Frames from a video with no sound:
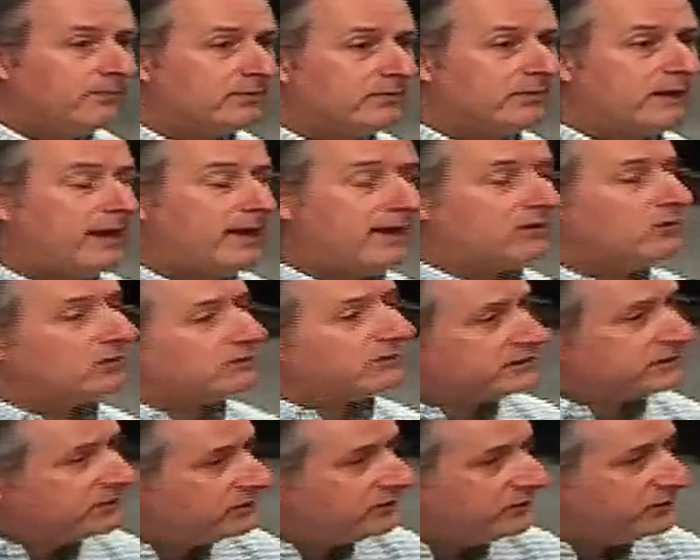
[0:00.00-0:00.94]
I hadn't looked at
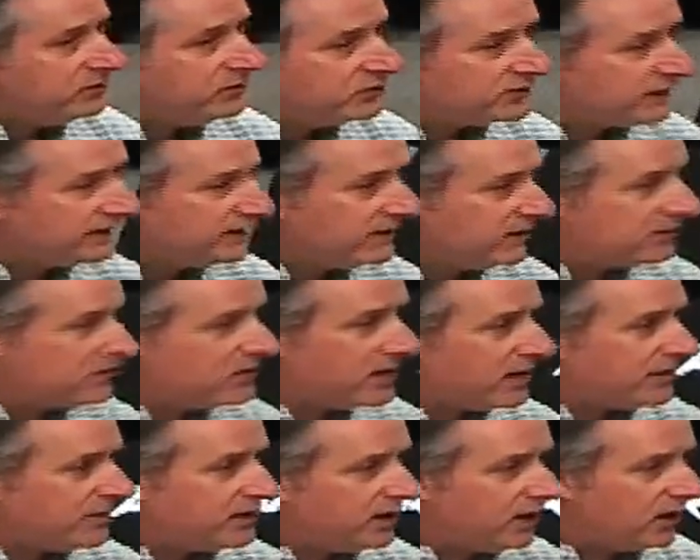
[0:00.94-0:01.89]
the news, I did
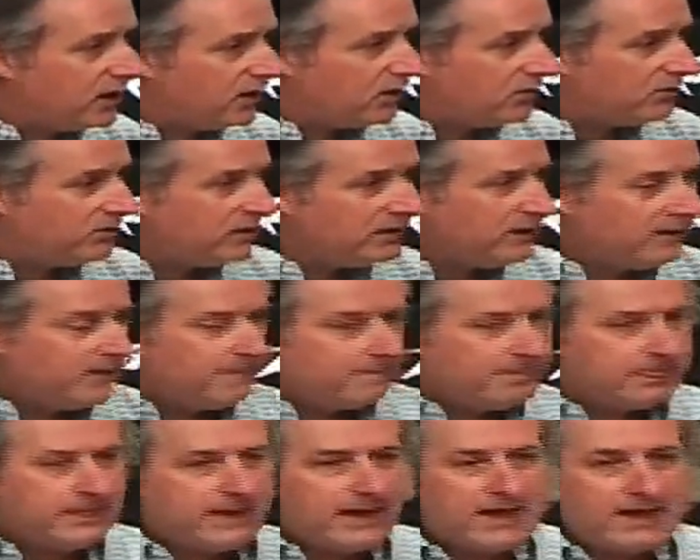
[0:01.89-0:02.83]
not know
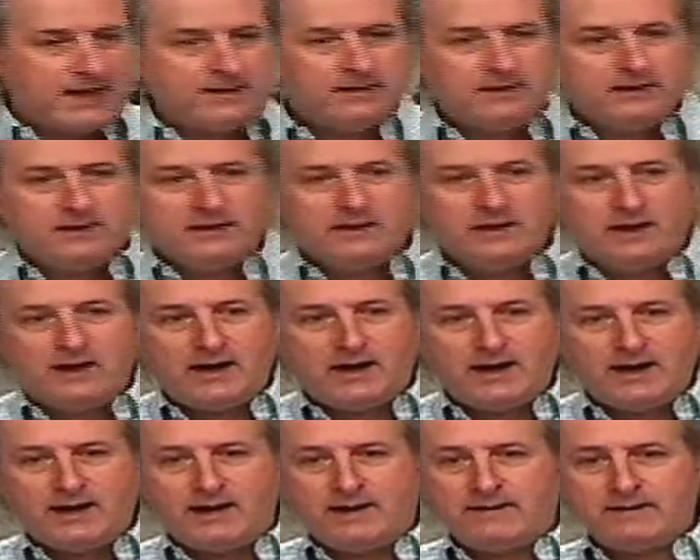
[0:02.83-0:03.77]
that
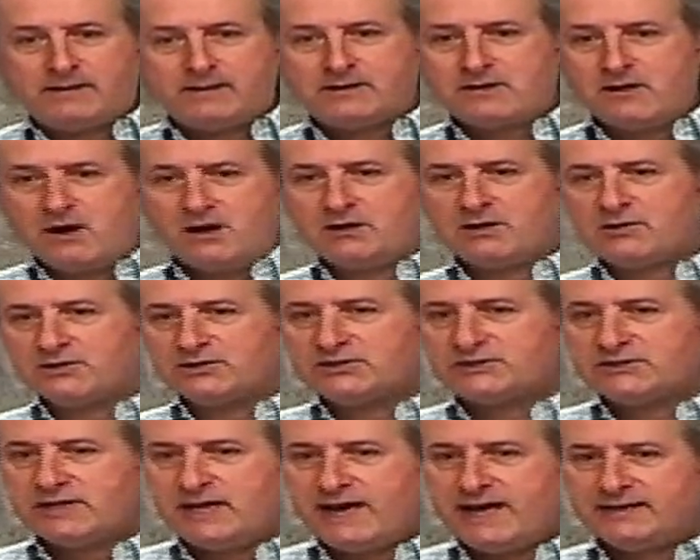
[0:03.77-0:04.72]
Congress
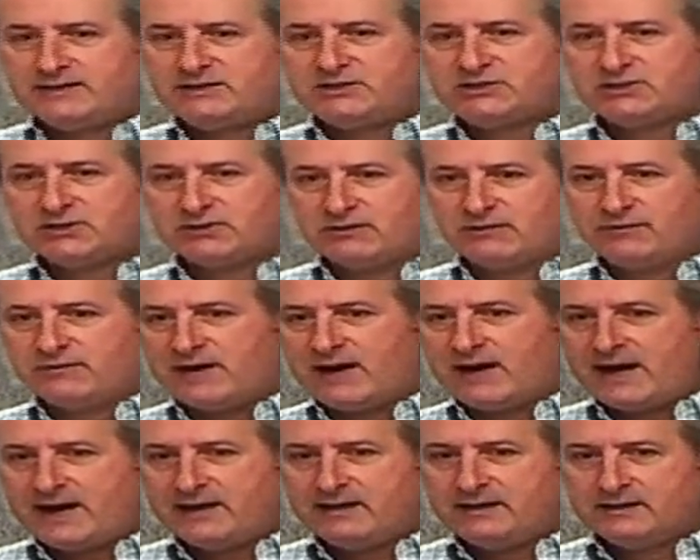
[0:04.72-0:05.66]
had
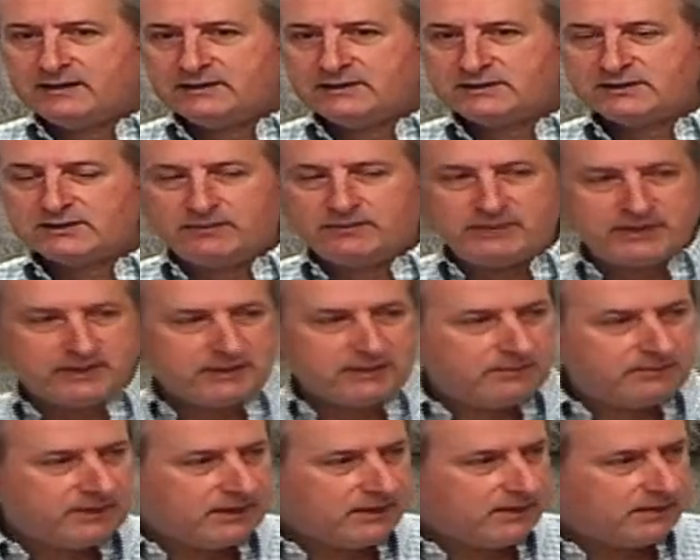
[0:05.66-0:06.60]
certified somebody to
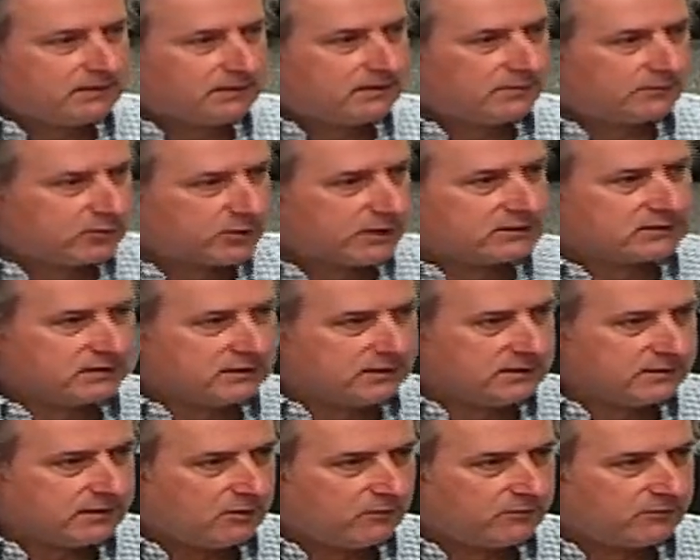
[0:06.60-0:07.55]
be the
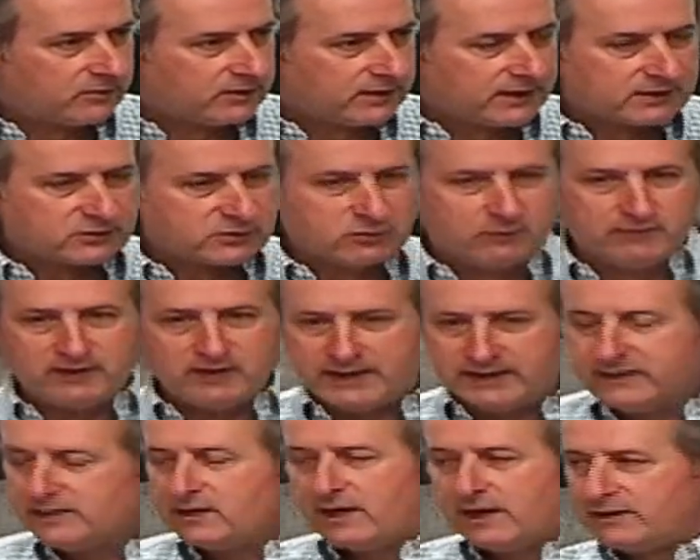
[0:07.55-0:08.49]
president over the electoral vote. I
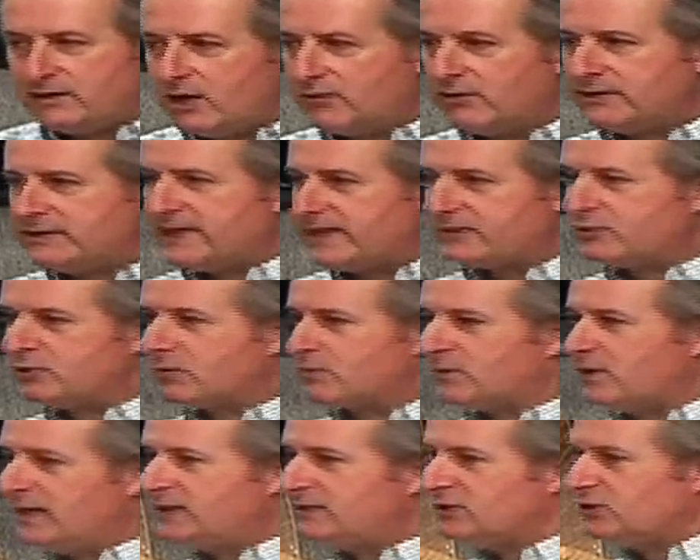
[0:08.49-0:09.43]
did not know that that took
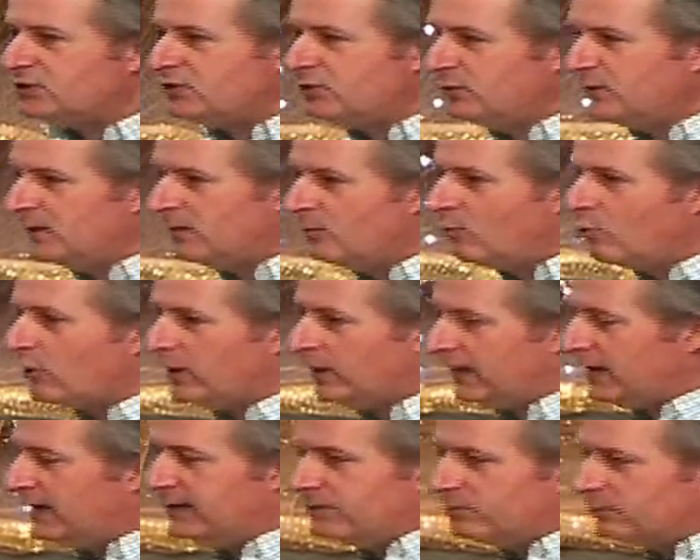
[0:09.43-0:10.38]
place at 2 in the morning.
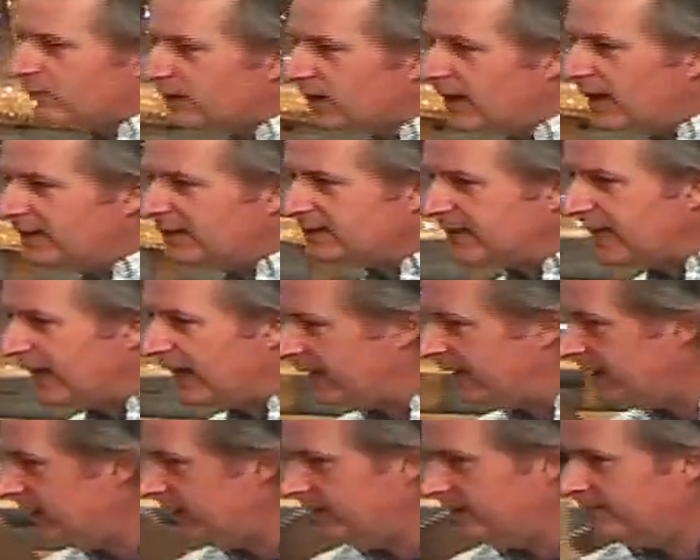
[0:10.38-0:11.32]
I didn't realize that. I
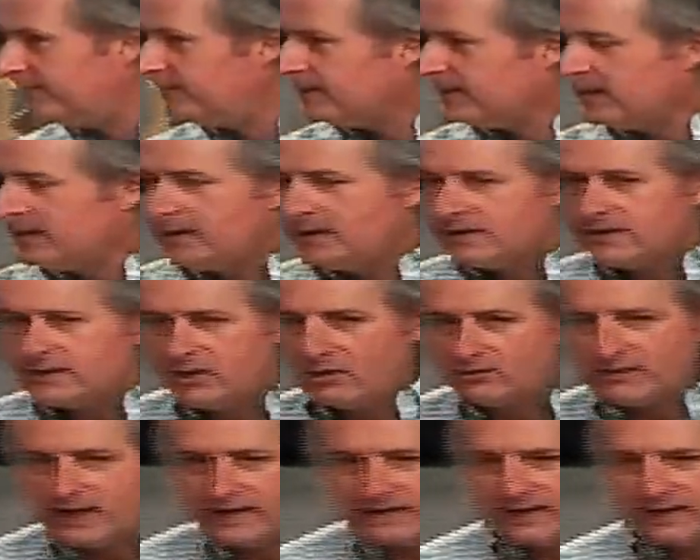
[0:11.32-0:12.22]
didn't know that.